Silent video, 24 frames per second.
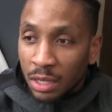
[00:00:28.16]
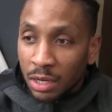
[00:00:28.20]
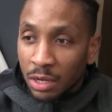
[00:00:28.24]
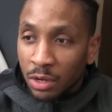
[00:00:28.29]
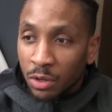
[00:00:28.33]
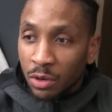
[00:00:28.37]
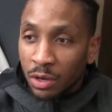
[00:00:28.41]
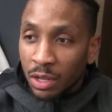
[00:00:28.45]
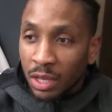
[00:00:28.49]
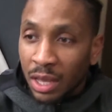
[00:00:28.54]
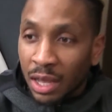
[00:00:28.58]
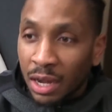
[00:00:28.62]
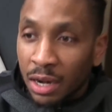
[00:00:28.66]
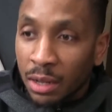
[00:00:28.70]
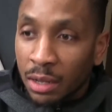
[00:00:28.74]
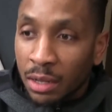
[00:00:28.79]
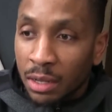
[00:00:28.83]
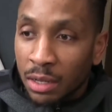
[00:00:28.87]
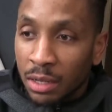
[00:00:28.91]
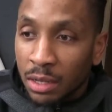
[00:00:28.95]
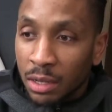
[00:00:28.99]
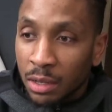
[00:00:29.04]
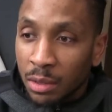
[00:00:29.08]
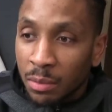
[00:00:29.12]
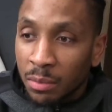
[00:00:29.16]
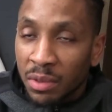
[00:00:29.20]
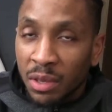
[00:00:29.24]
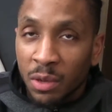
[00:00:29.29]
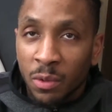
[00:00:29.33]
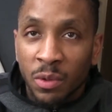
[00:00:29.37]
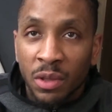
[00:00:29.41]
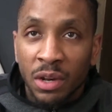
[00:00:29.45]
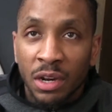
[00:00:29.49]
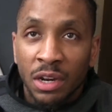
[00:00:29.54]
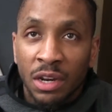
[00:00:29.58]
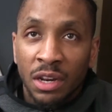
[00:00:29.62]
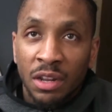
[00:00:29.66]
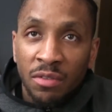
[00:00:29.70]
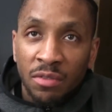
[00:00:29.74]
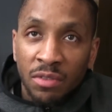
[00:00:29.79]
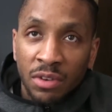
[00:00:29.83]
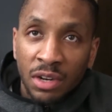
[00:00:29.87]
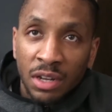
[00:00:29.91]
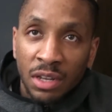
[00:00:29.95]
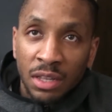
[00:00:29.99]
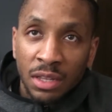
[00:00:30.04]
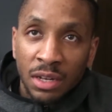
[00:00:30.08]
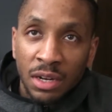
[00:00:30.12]
They got a big win in
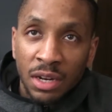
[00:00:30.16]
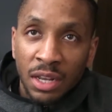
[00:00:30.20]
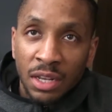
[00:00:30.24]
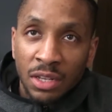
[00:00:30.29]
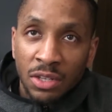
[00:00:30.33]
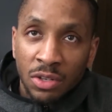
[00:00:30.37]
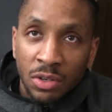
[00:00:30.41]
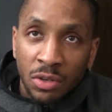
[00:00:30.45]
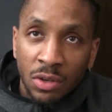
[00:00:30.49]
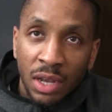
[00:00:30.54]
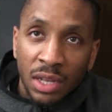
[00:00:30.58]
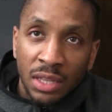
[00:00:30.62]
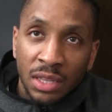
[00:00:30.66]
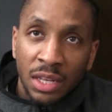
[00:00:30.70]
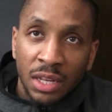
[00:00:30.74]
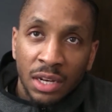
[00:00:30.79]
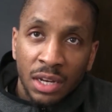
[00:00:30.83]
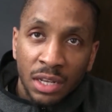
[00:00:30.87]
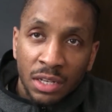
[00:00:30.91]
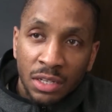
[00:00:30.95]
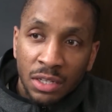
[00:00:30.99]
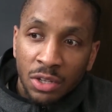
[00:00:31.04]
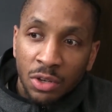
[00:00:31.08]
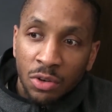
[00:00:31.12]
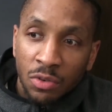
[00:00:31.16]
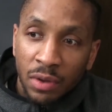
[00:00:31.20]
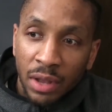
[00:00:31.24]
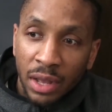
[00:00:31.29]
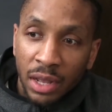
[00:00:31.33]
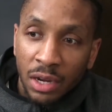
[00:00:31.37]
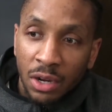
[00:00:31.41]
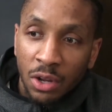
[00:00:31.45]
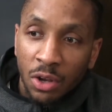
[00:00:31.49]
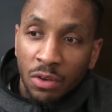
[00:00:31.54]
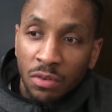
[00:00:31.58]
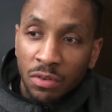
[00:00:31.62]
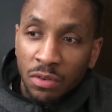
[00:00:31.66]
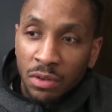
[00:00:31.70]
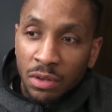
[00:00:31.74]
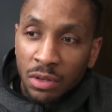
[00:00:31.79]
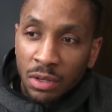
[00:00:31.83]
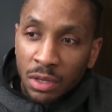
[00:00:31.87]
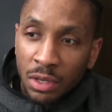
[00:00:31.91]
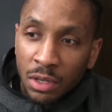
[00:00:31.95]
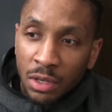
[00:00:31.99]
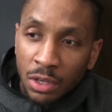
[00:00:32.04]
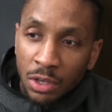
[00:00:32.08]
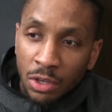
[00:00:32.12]
Denver the other night, so I think they're still riding off. You
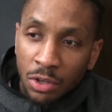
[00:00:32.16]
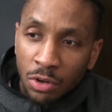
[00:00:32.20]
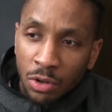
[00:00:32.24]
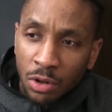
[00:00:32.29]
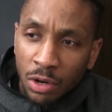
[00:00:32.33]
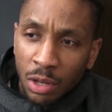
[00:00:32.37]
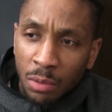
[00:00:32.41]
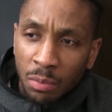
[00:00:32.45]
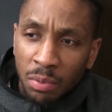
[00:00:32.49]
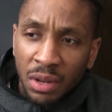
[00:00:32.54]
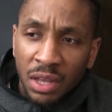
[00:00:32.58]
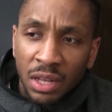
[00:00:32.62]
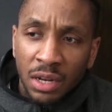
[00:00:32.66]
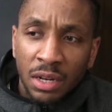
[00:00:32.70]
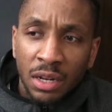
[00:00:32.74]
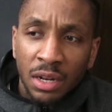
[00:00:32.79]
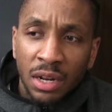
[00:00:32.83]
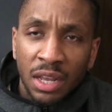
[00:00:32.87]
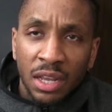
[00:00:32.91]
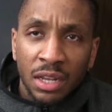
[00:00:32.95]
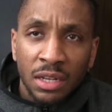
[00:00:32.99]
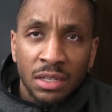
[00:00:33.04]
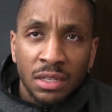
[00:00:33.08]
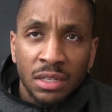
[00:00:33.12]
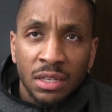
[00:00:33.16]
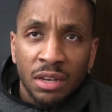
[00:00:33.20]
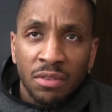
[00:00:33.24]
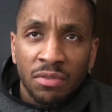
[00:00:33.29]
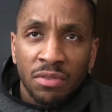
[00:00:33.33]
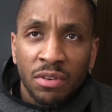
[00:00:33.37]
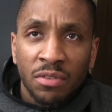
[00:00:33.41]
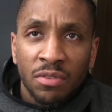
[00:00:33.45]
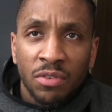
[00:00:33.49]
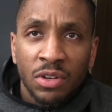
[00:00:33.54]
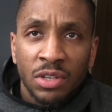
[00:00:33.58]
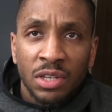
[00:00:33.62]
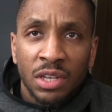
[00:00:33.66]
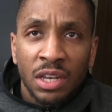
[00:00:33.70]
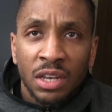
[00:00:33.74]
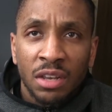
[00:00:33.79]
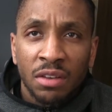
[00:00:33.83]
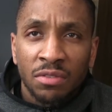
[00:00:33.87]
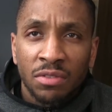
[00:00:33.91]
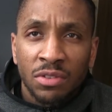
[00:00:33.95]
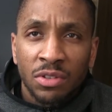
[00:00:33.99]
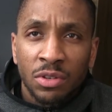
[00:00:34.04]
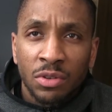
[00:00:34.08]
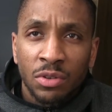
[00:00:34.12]
know, they played the Lakers tough in the first
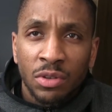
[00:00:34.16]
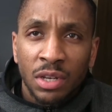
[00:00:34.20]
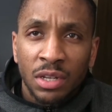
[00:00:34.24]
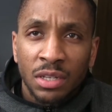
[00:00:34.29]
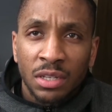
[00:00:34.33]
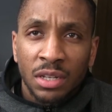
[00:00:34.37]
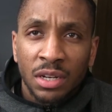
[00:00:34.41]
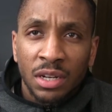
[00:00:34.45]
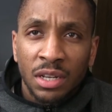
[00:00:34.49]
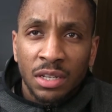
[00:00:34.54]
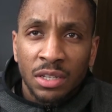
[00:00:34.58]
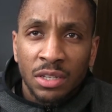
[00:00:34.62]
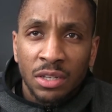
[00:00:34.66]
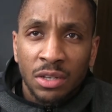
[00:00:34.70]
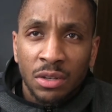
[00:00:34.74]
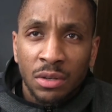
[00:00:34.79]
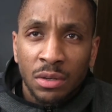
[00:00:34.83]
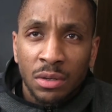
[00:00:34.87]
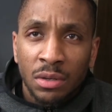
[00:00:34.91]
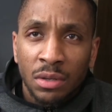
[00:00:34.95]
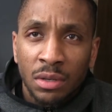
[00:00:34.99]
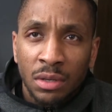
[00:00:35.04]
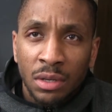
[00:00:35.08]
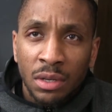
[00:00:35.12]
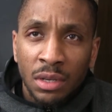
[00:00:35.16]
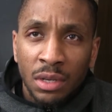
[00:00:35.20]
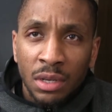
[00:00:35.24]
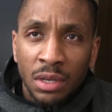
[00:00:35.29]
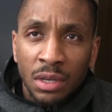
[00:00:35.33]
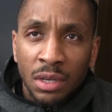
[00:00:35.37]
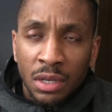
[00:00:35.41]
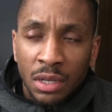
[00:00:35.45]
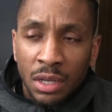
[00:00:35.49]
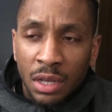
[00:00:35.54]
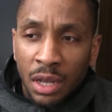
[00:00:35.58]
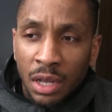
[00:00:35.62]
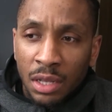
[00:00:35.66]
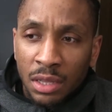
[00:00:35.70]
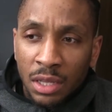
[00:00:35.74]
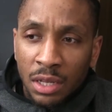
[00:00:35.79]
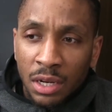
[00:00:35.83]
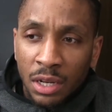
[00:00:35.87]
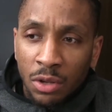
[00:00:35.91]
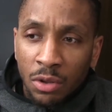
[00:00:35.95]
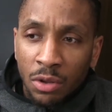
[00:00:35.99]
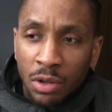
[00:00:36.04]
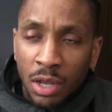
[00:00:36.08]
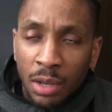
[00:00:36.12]
half, too, yesterday, so I think
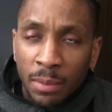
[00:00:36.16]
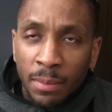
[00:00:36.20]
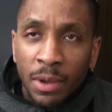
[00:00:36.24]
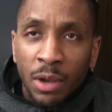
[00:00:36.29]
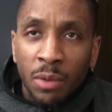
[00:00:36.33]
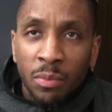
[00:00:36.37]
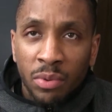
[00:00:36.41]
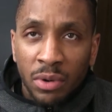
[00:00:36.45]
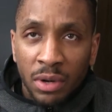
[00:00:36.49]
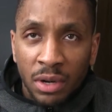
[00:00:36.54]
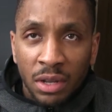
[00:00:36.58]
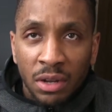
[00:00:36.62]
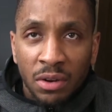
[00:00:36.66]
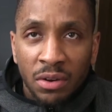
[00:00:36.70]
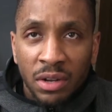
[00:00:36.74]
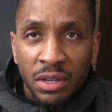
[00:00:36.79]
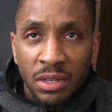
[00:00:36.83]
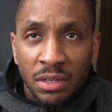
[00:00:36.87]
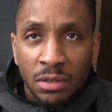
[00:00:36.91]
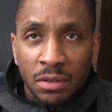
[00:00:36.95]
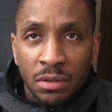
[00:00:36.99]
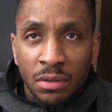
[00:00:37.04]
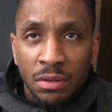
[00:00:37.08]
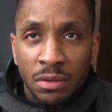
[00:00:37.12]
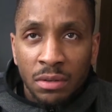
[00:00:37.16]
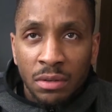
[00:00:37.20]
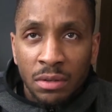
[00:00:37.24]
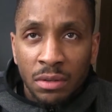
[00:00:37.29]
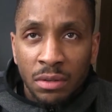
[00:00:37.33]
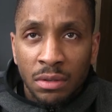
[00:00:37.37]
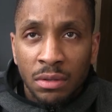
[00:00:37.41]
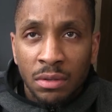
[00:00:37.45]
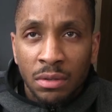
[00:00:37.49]
they're going to come out pretty aggressive.